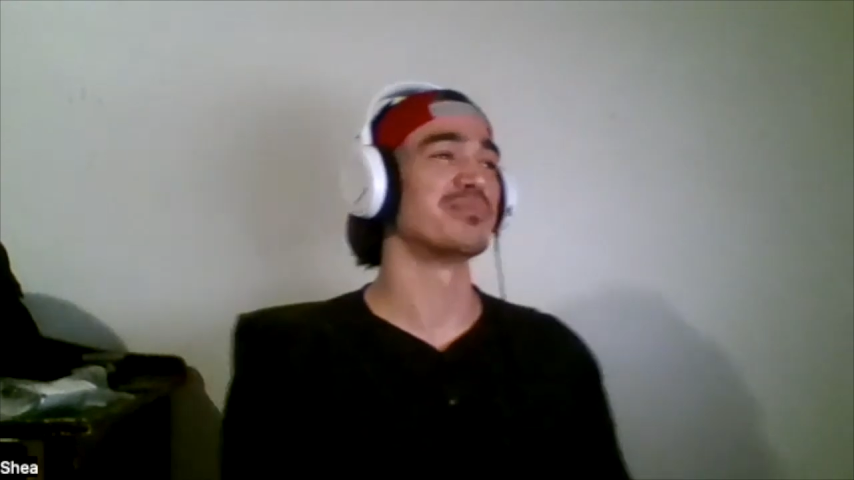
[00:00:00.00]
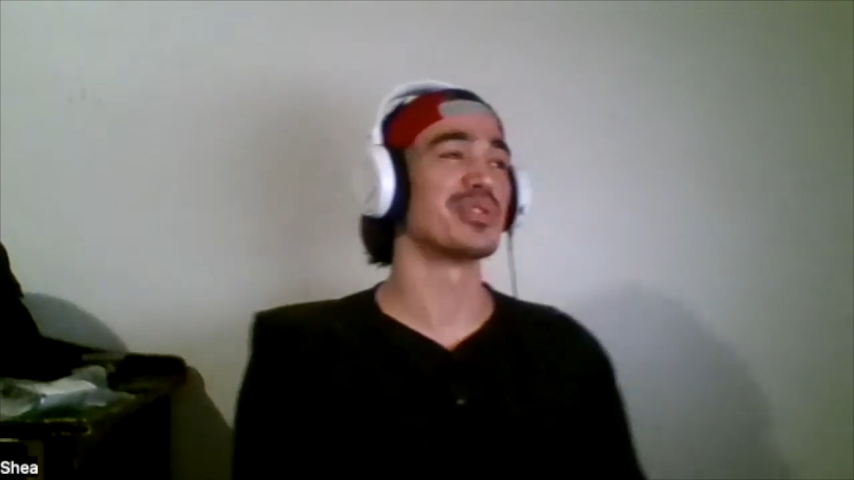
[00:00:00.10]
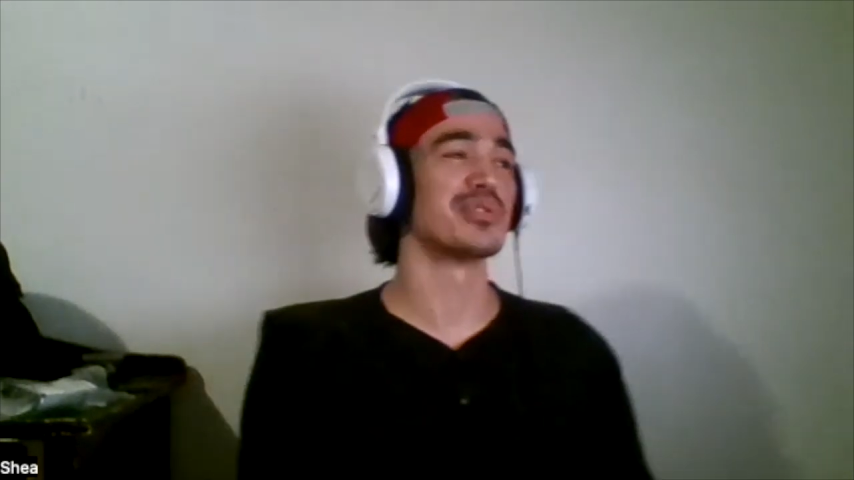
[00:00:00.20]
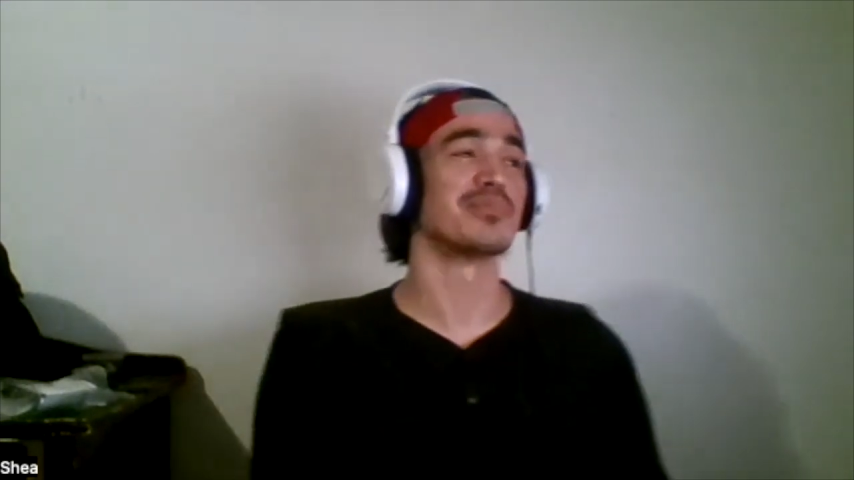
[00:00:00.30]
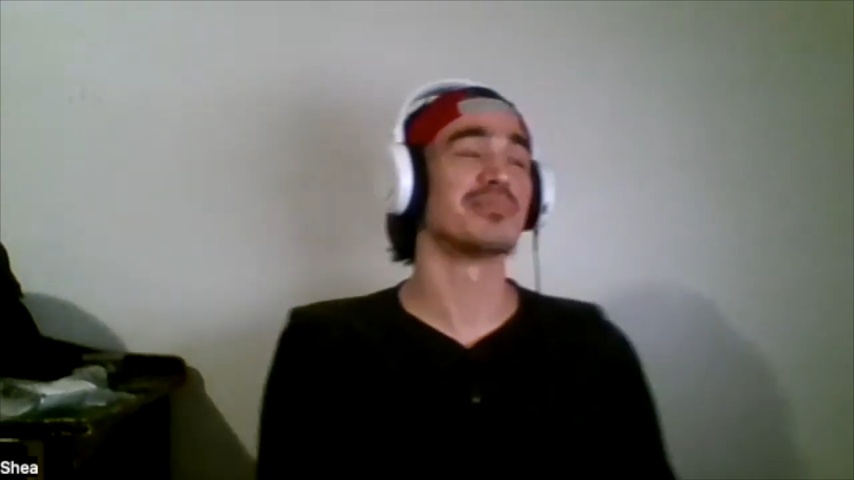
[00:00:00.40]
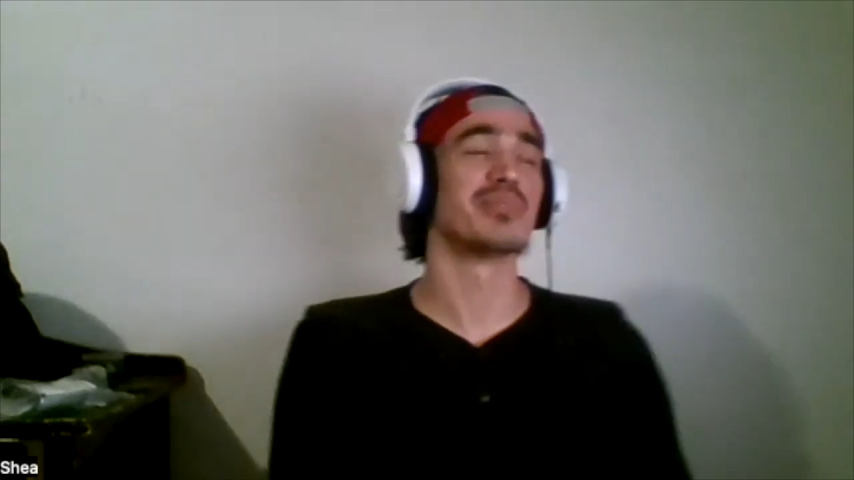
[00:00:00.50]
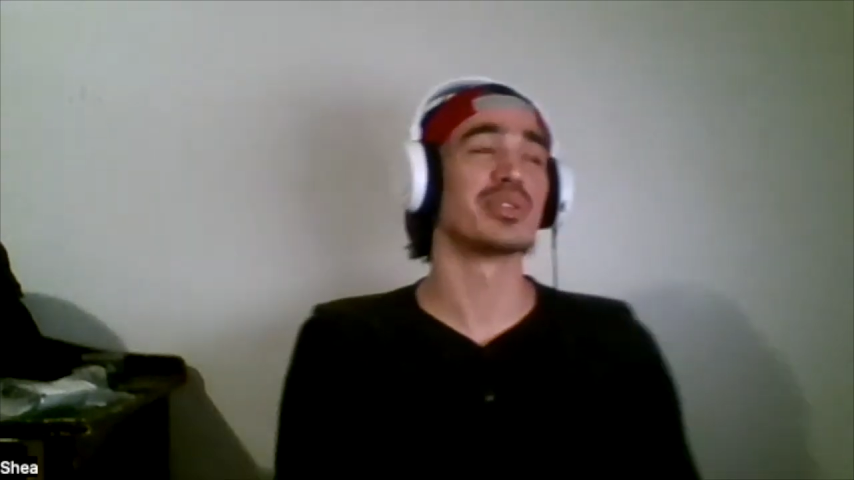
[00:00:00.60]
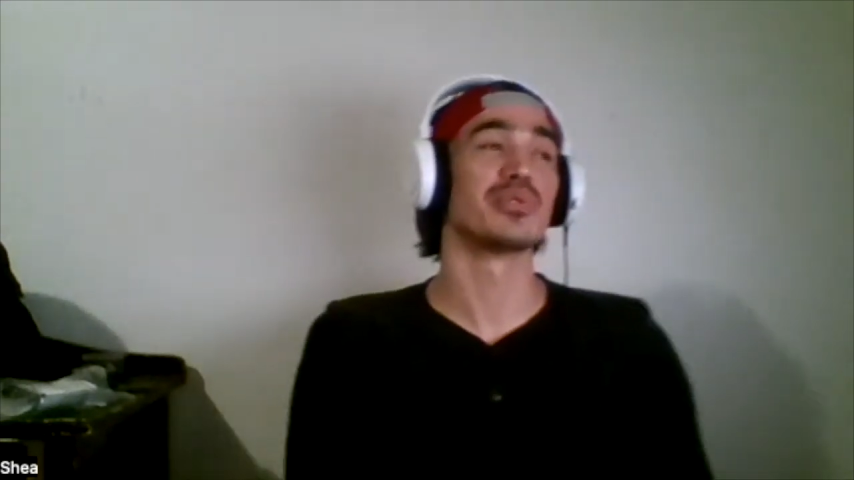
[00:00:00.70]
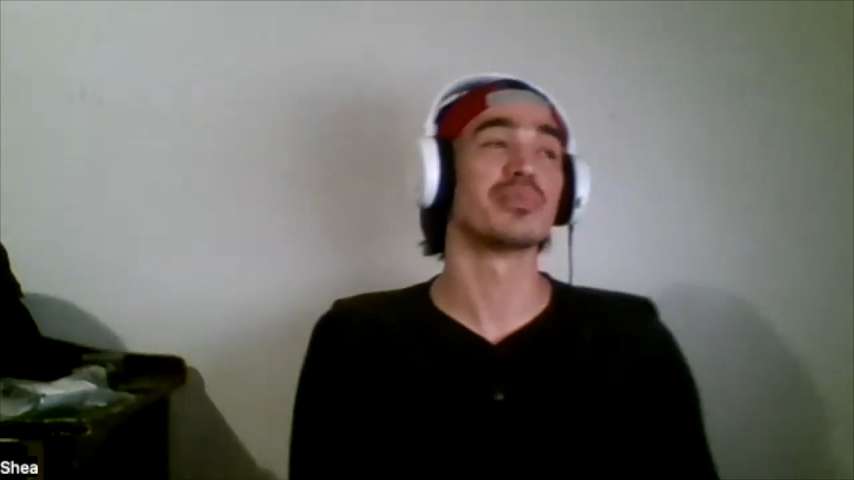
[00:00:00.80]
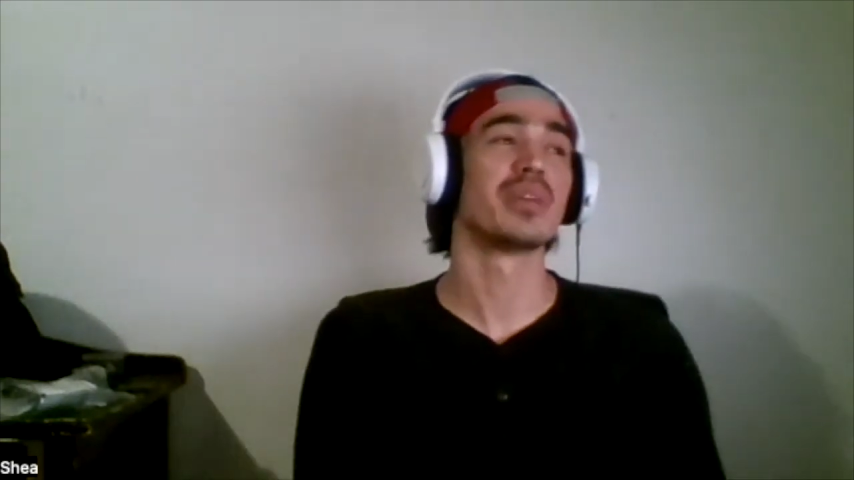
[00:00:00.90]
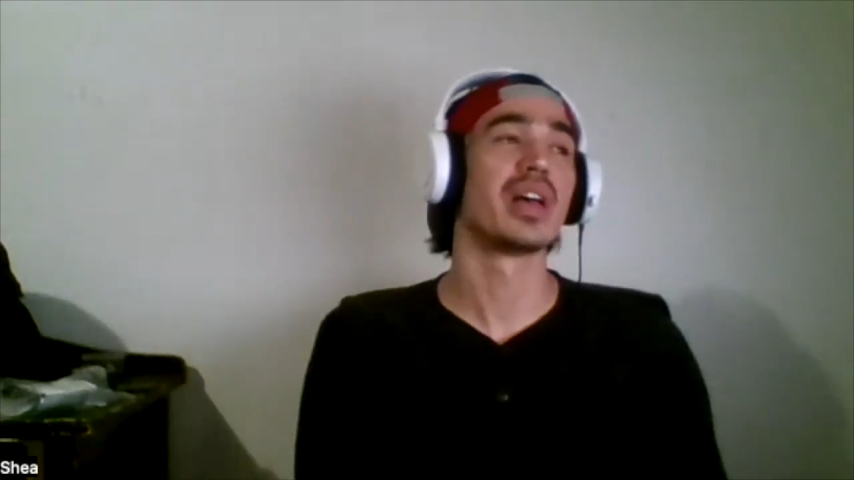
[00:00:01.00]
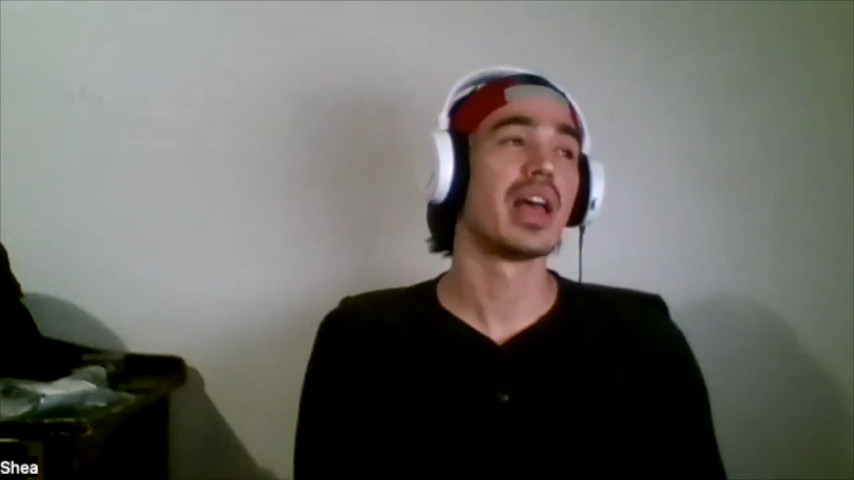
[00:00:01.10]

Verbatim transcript: boom, boom,